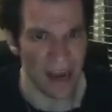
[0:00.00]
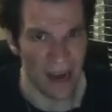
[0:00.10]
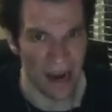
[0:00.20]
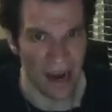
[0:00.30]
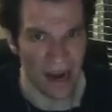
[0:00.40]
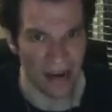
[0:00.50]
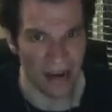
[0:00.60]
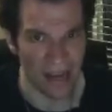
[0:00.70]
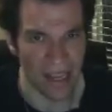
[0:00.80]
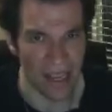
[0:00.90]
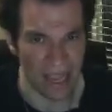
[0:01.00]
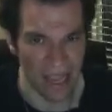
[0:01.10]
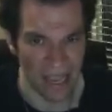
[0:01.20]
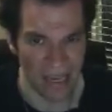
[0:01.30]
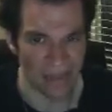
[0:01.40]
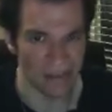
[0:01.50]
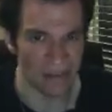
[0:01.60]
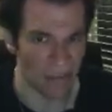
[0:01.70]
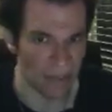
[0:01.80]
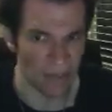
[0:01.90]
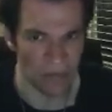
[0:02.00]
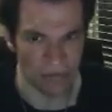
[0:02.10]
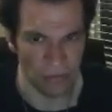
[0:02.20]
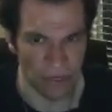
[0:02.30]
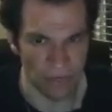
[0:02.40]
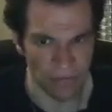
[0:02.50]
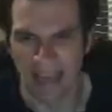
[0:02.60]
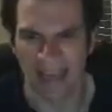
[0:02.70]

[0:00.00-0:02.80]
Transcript: R and C plus 1.